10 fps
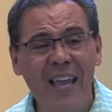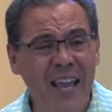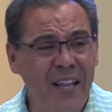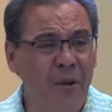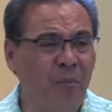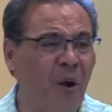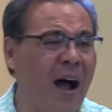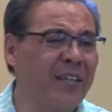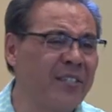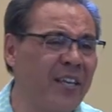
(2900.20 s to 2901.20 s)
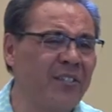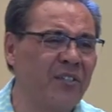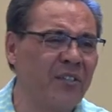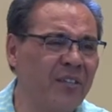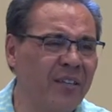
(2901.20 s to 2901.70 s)
In the
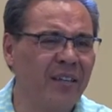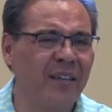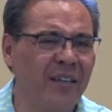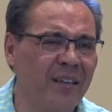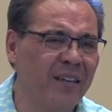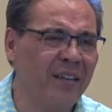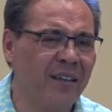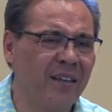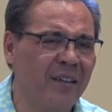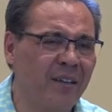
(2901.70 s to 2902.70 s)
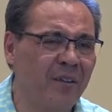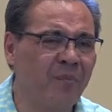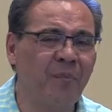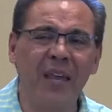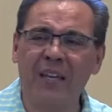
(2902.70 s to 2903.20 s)
process,
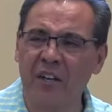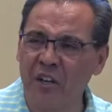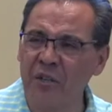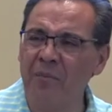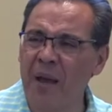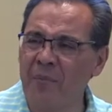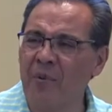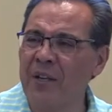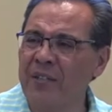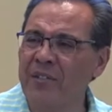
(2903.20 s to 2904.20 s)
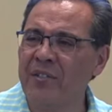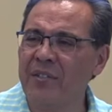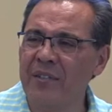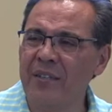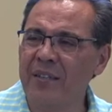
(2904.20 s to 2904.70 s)
make good
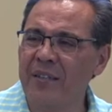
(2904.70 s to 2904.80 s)
memories.